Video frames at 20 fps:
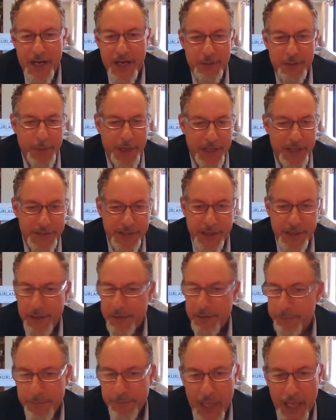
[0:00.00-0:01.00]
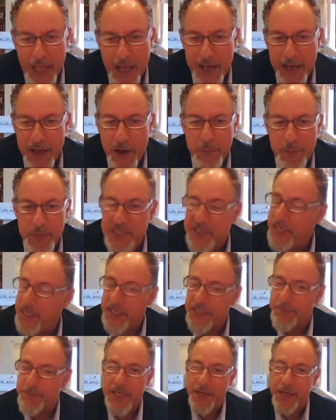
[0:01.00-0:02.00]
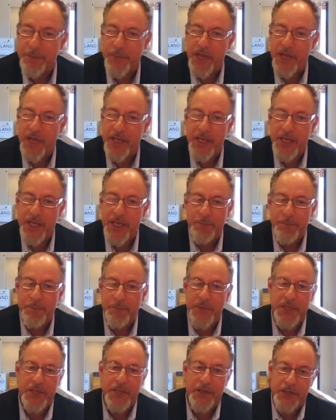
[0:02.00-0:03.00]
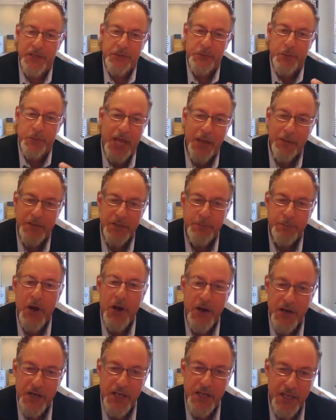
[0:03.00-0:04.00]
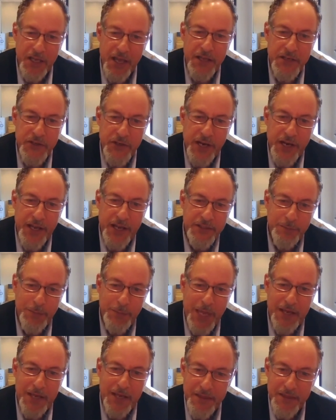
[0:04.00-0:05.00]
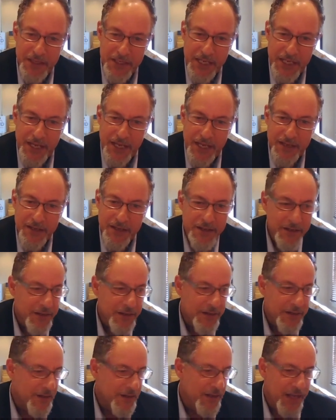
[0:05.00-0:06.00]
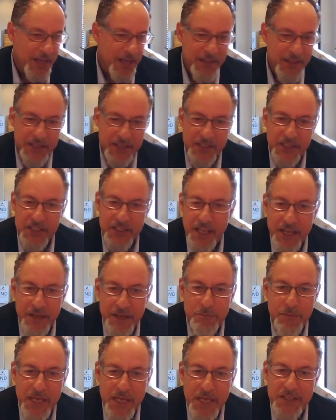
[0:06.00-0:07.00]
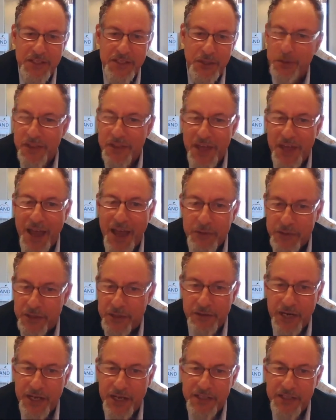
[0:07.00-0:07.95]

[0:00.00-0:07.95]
Menzel. I hope he takes me up on it, because when I was bargaining contracts back in the day, and this is like mid 2000, right?